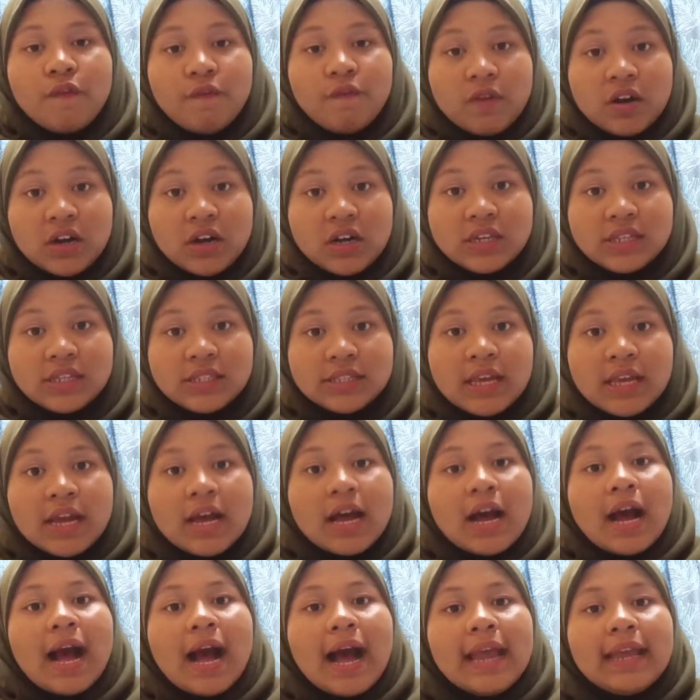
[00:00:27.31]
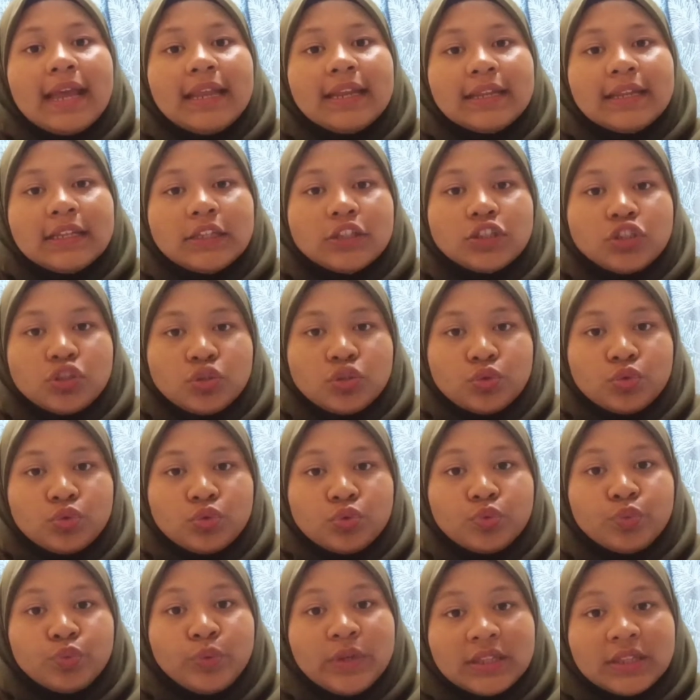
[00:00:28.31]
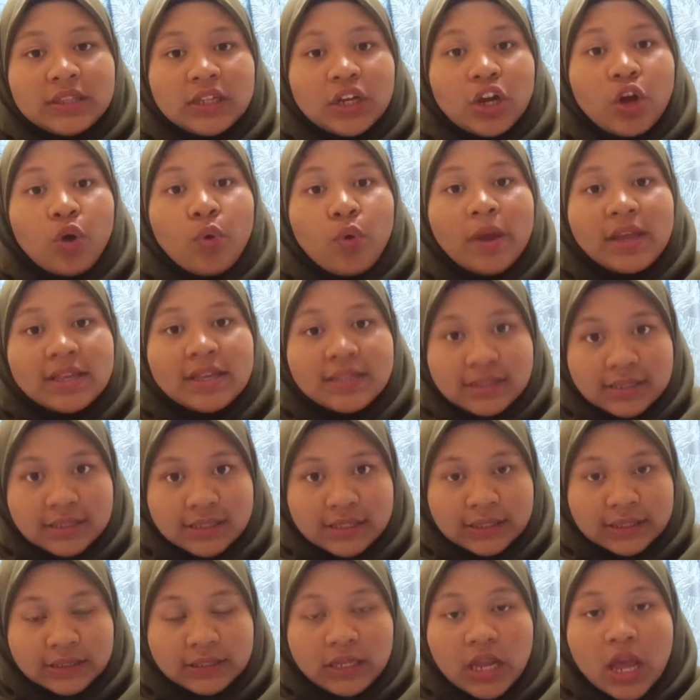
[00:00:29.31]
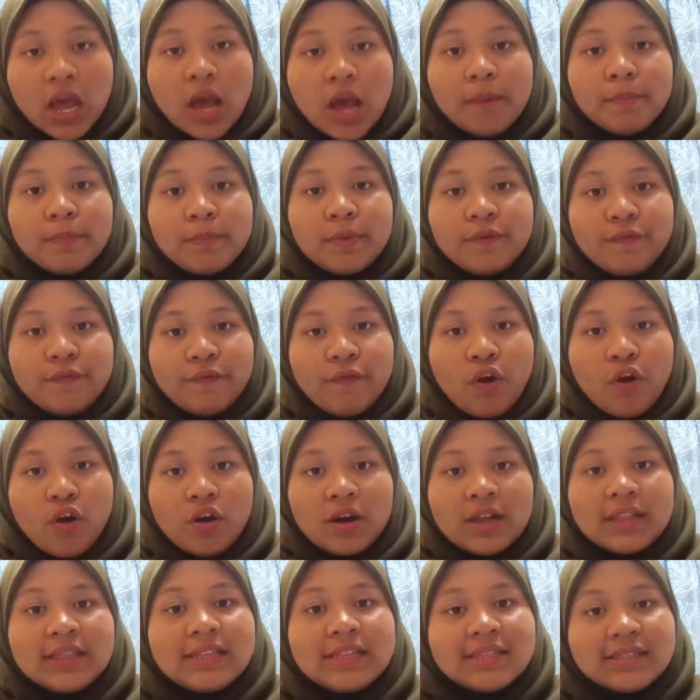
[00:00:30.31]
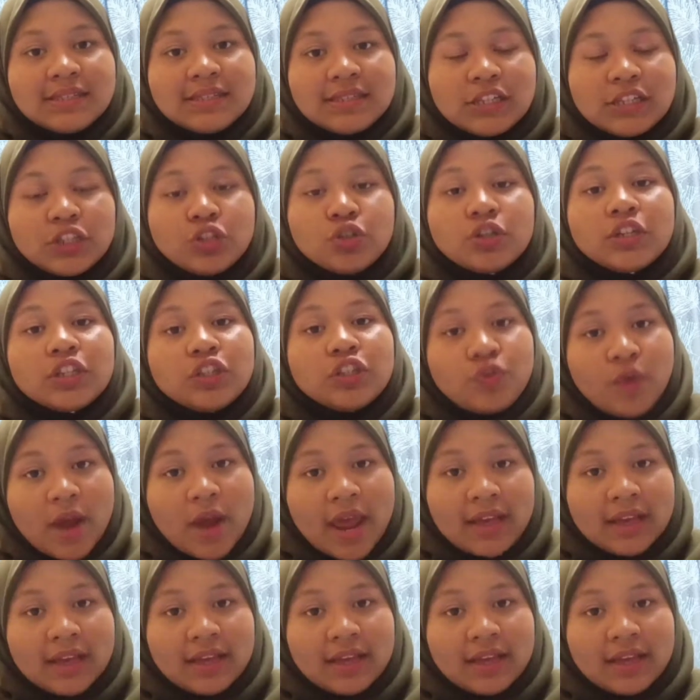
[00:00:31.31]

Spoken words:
First, I need to read the question before listen to the track.